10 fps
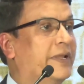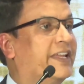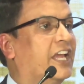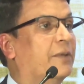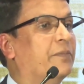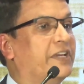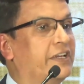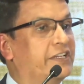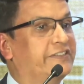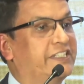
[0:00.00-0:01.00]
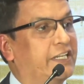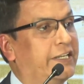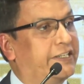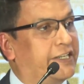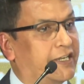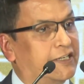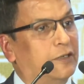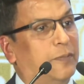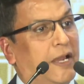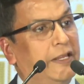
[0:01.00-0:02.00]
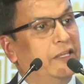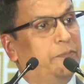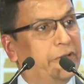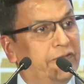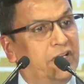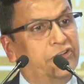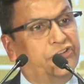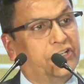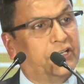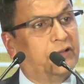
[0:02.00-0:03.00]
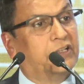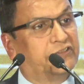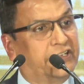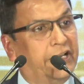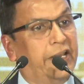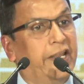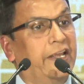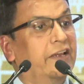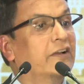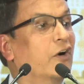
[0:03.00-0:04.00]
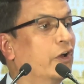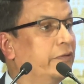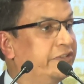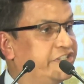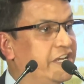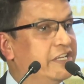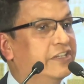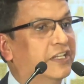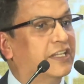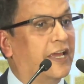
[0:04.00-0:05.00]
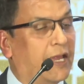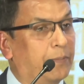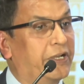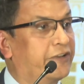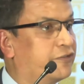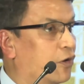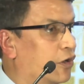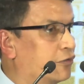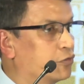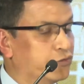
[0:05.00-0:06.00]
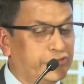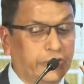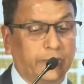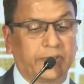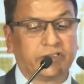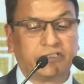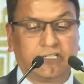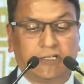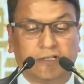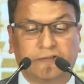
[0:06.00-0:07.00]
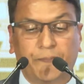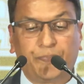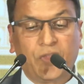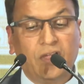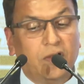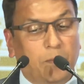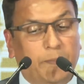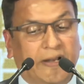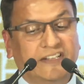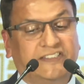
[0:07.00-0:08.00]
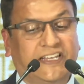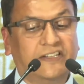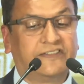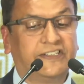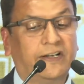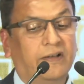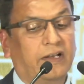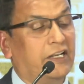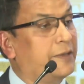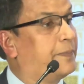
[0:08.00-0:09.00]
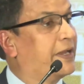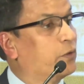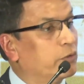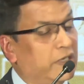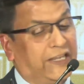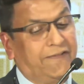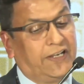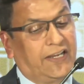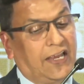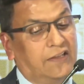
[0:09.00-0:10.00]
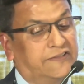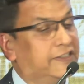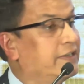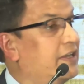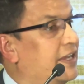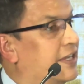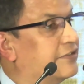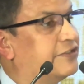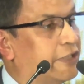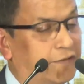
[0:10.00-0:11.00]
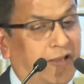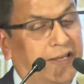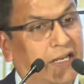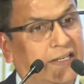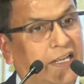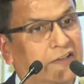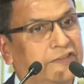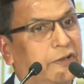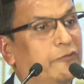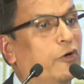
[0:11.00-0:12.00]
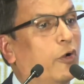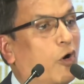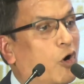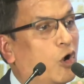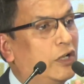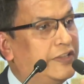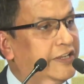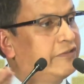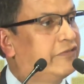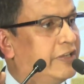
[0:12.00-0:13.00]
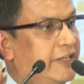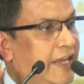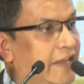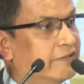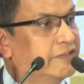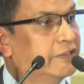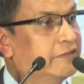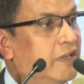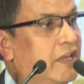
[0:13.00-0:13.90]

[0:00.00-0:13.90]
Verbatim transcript: can be easily tackled by the prevention, screening, or change in the habits or socioeconomic status. Breast cancer, lip and oral cavity cancer, and cervical cancer. For all these three cancers,